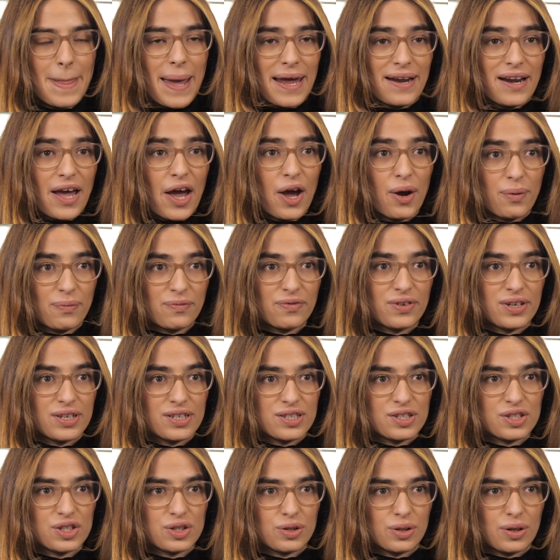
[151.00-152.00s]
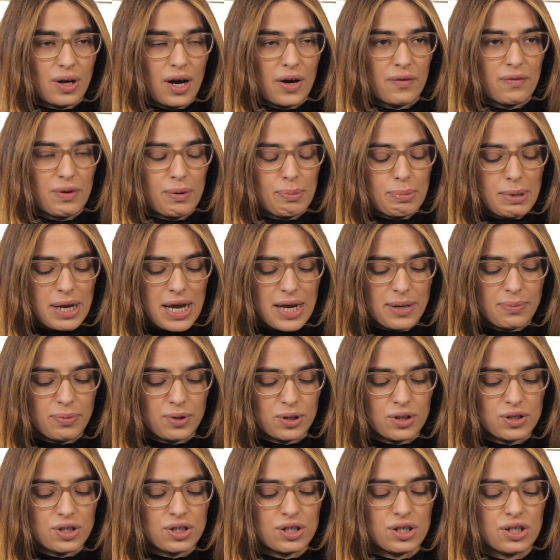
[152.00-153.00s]
And hopefully soon I will be
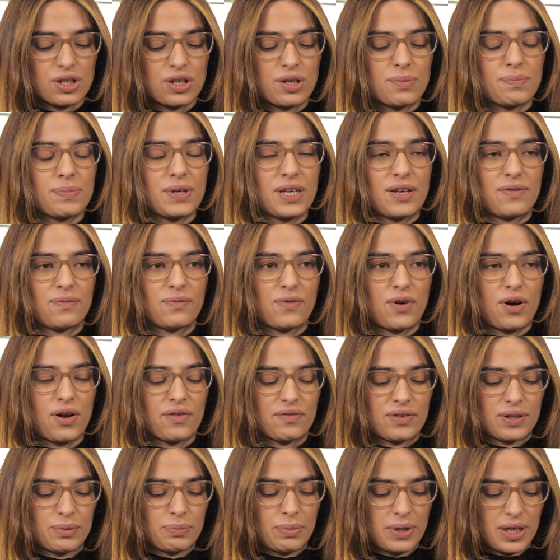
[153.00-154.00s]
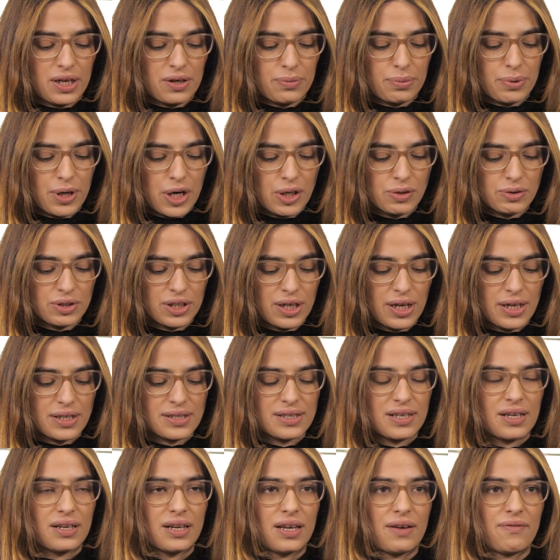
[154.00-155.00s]
able to be involved in bigger
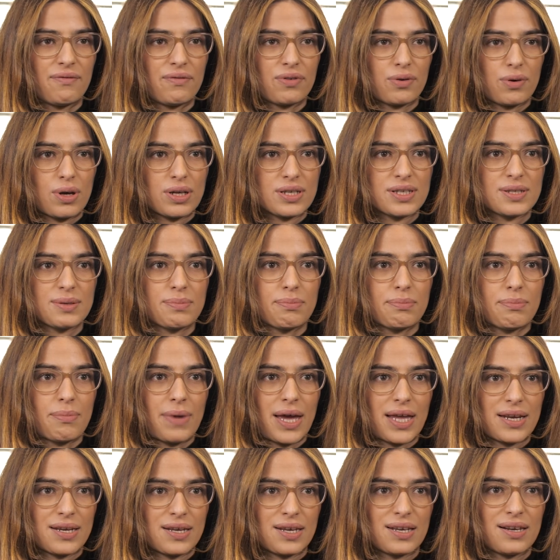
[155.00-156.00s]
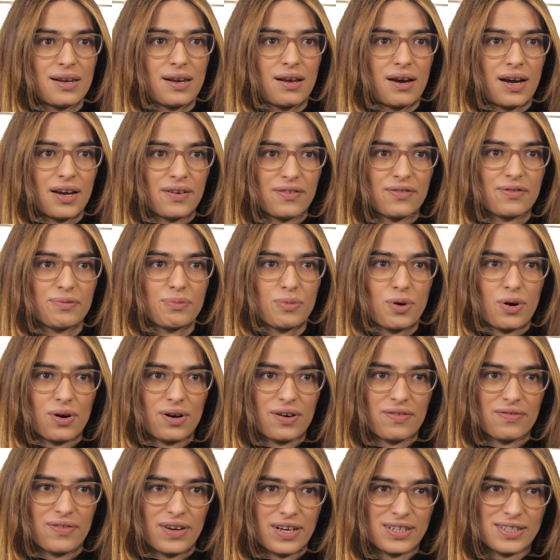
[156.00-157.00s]
projects and influence many lives
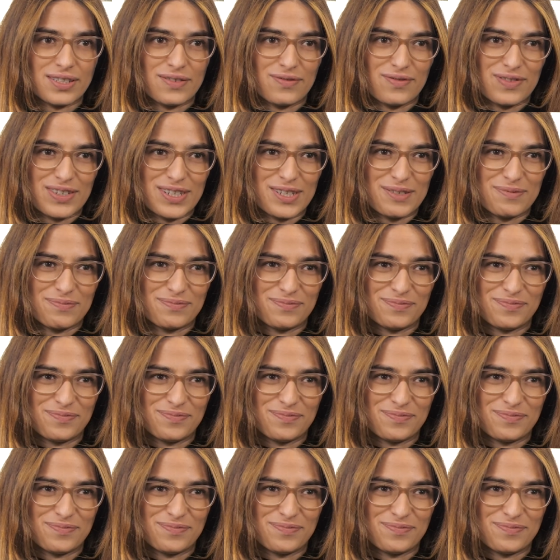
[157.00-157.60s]
more effectively.